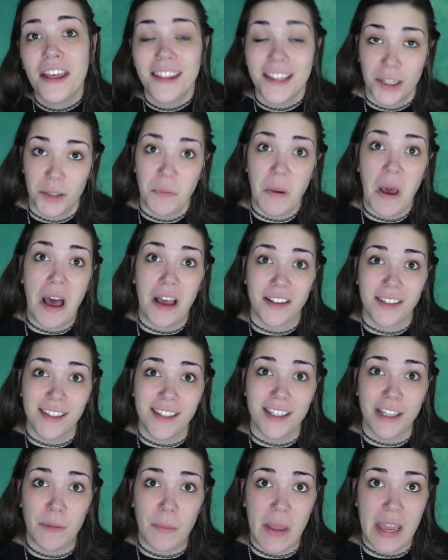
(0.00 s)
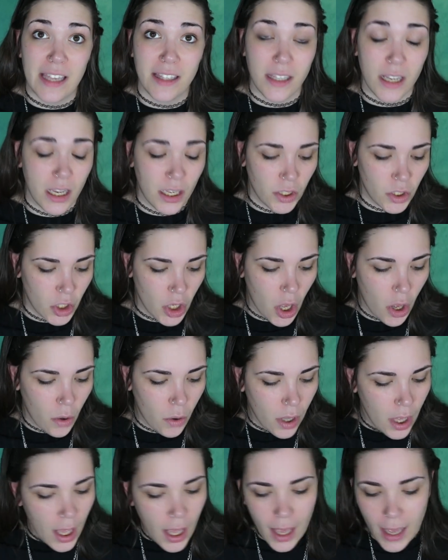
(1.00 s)
This box is amazing.
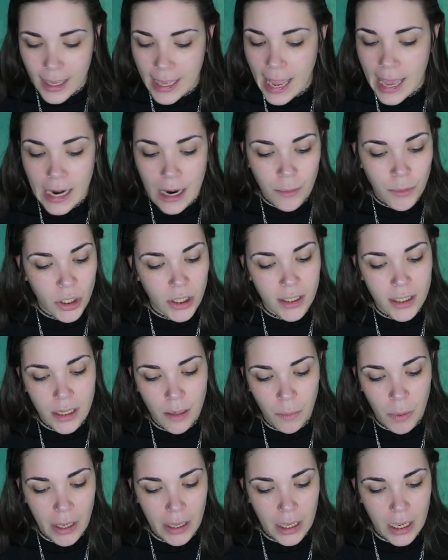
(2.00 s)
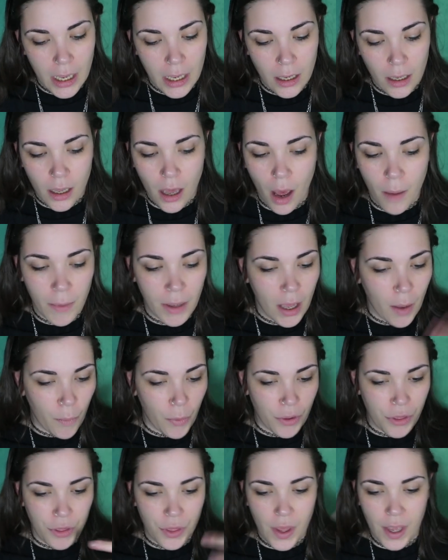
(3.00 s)
So again, I'm just nitpicking, coming up
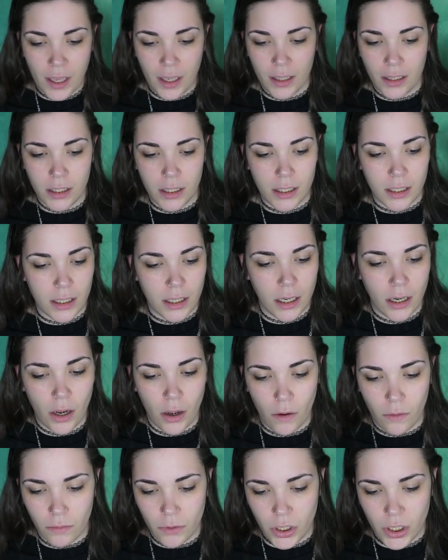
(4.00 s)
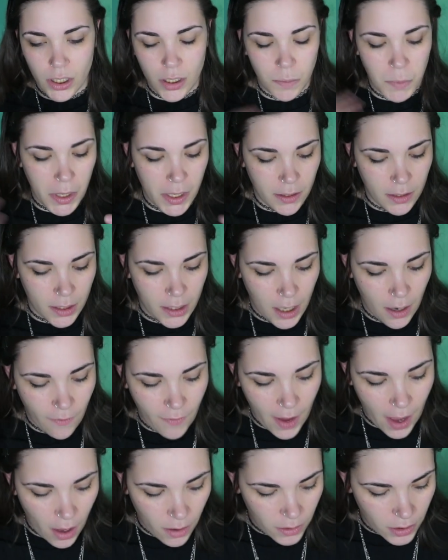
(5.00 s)
with things, you know, just spitting stuff
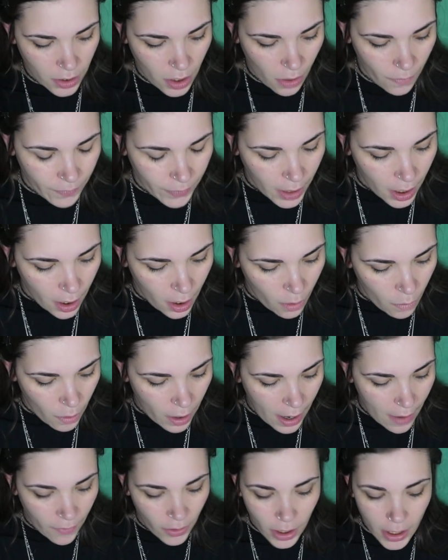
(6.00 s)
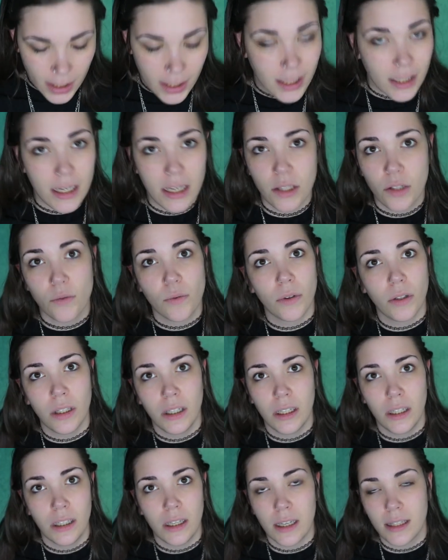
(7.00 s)
out. So whatever, it's it's
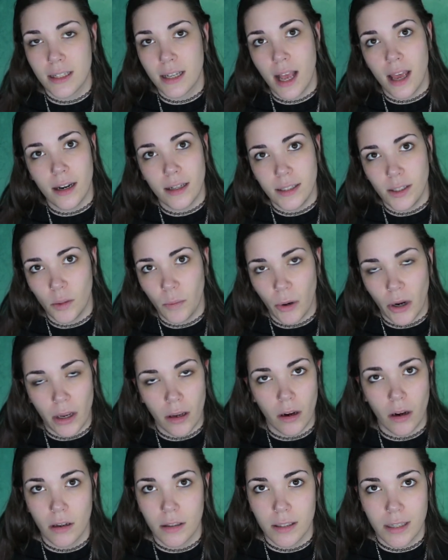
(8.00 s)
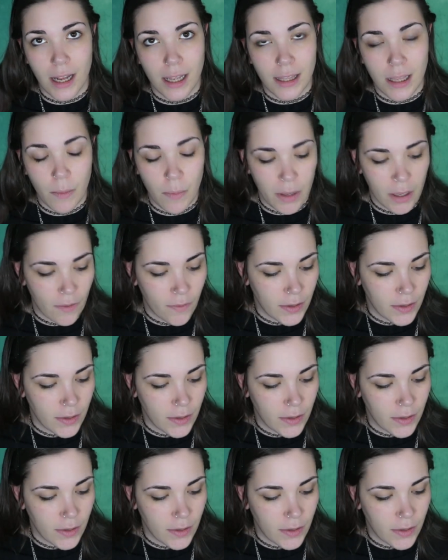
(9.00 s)
really, it's not a deal breaker. It's not that big